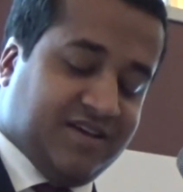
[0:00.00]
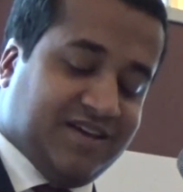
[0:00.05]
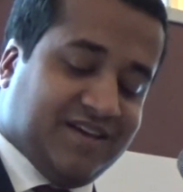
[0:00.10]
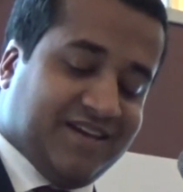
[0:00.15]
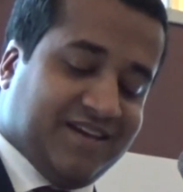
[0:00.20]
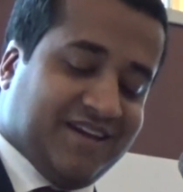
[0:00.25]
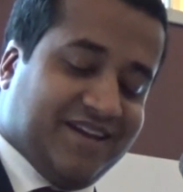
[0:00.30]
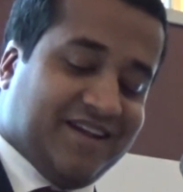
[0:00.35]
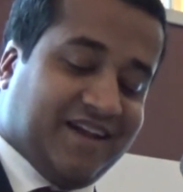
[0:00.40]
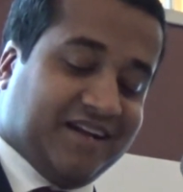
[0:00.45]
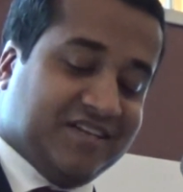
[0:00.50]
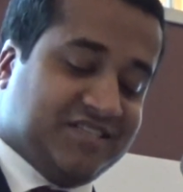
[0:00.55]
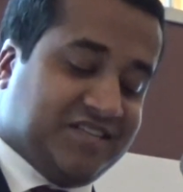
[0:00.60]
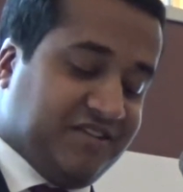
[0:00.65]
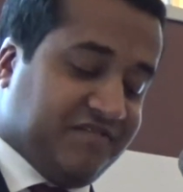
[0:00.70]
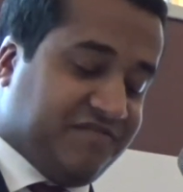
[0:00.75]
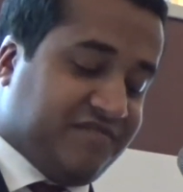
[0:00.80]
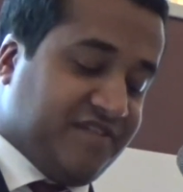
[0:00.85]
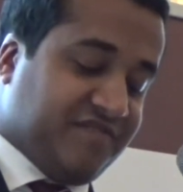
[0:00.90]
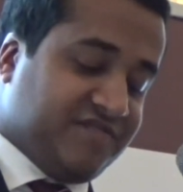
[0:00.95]
In
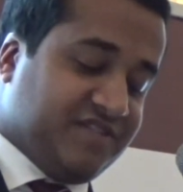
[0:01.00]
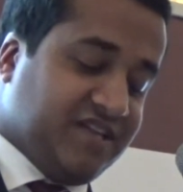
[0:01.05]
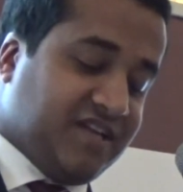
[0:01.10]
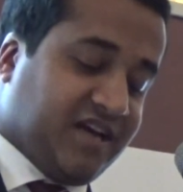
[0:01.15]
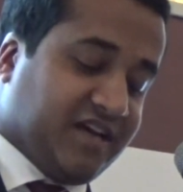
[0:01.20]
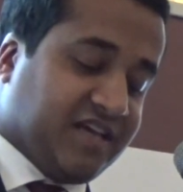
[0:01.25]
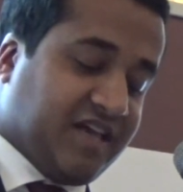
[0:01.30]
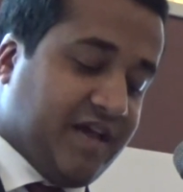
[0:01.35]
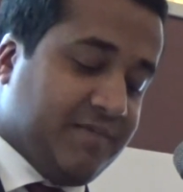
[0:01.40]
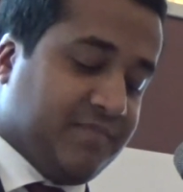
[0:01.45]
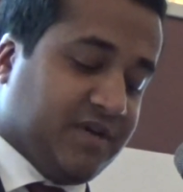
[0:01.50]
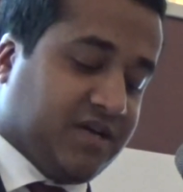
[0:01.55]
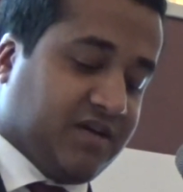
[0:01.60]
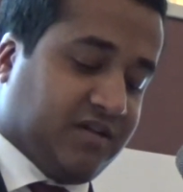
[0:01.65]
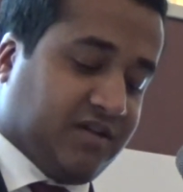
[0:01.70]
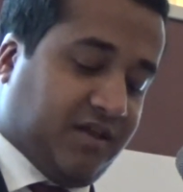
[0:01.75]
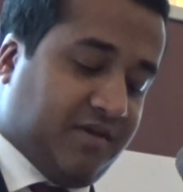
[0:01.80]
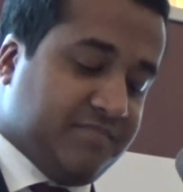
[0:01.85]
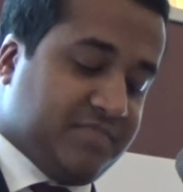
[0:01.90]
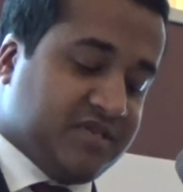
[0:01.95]
1950, I came to
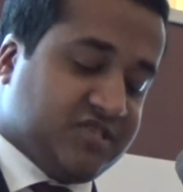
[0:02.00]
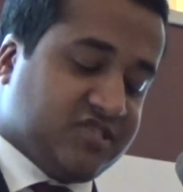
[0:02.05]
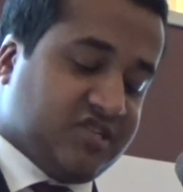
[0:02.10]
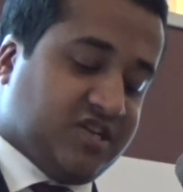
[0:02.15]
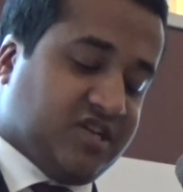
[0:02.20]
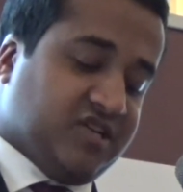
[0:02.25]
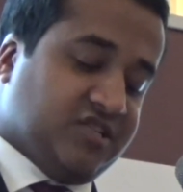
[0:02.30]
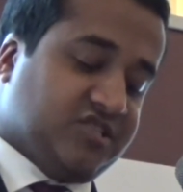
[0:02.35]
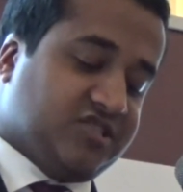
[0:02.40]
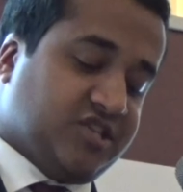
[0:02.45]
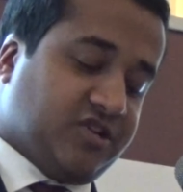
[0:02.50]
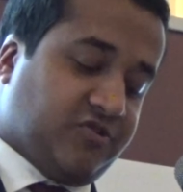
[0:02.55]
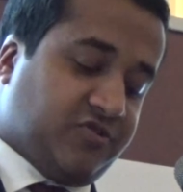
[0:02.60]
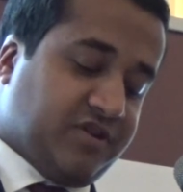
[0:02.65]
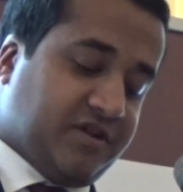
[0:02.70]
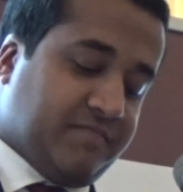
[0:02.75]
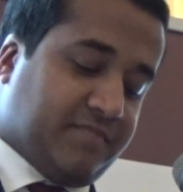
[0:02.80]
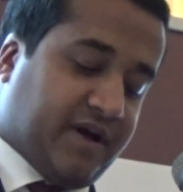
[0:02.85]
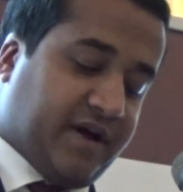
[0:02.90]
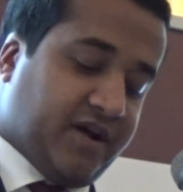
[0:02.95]
Columbus and
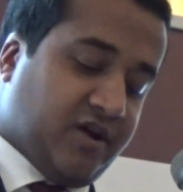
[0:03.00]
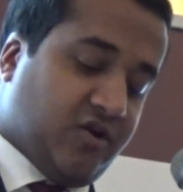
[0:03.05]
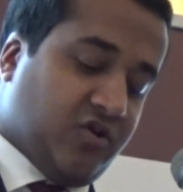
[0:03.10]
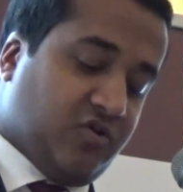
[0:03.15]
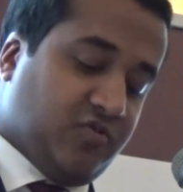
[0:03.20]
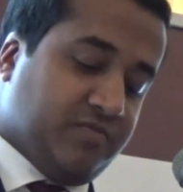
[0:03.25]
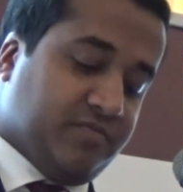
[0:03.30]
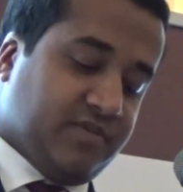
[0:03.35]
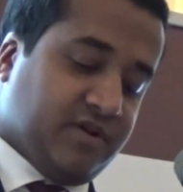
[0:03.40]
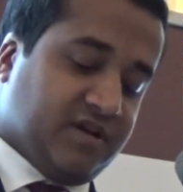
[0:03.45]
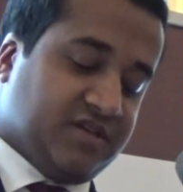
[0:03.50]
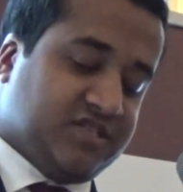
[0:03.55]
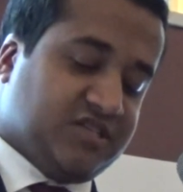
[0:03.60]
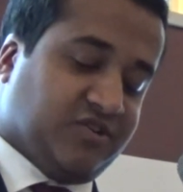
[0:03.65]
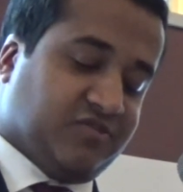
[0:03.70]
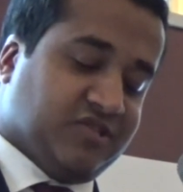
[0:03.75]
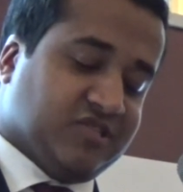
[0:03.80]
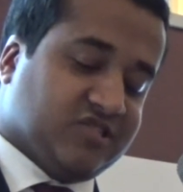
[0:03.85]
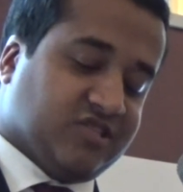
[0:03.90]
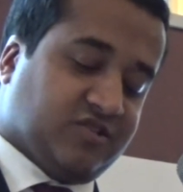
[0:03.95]
considered it my home
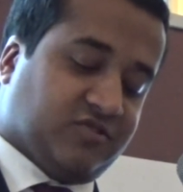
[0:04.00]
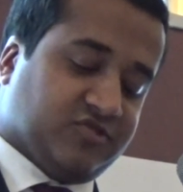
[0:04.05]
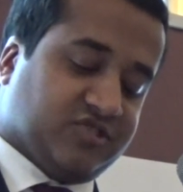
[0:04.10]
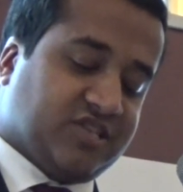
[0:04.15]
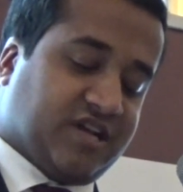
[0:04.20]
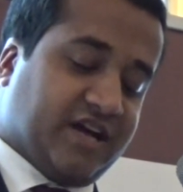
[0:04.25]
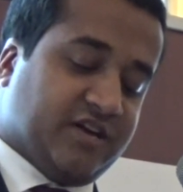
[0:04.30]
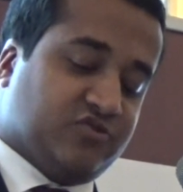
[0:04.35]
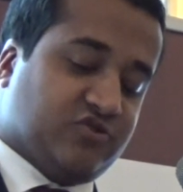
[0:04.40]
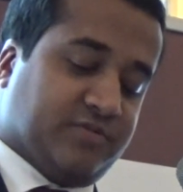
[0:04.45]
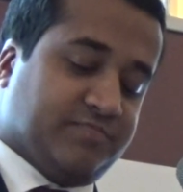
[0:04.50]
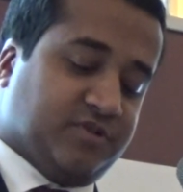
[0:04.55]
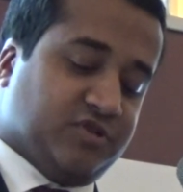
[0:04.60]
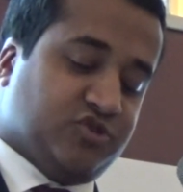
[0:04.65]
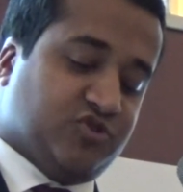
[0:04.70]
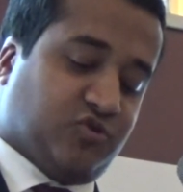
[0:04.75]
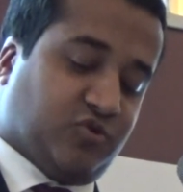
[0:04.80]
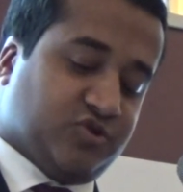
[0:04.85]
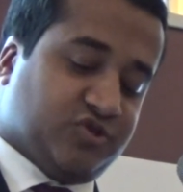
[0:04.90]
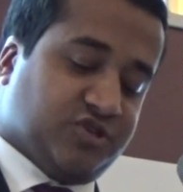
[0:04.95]
until this little side trip
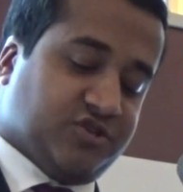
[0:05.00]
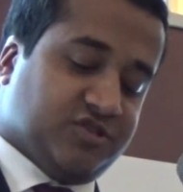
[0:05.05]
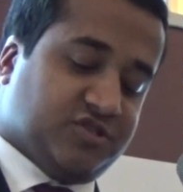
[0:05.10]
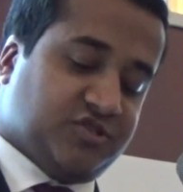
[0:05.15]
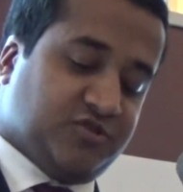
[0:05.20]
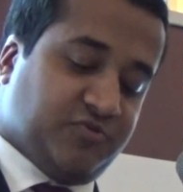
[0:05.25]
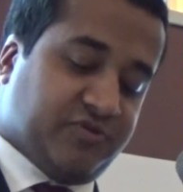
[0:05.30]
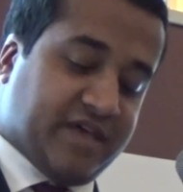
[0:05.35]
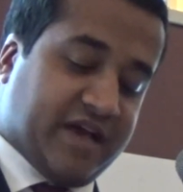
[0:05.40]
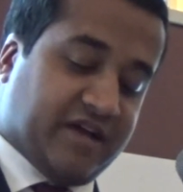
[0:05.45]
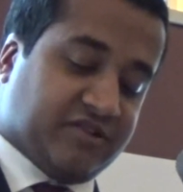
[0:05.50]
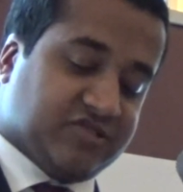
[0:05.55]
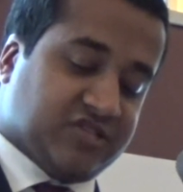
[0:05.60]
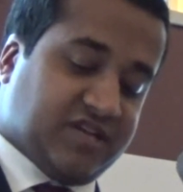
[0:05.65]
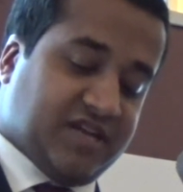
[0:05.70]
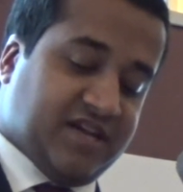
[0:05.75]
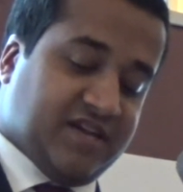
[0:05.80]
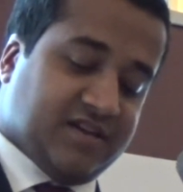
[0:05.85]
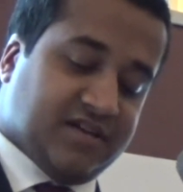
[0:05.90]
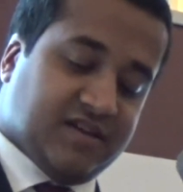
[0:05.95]
to Georgia in
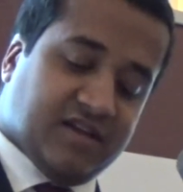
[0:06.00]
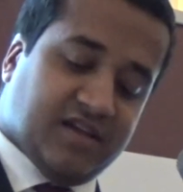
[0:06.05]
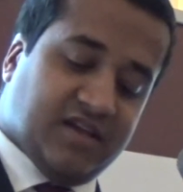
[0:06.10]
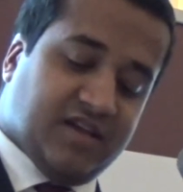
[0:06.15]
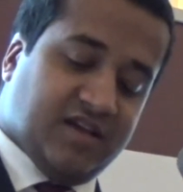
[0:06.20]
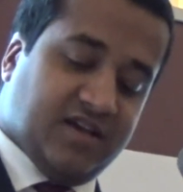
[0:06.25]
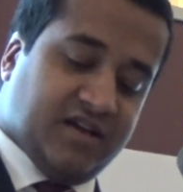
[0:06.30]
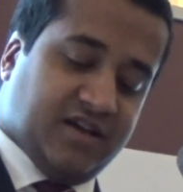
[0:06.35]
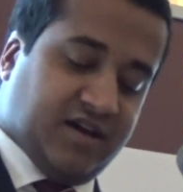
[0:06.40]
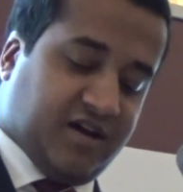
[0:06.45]
2008,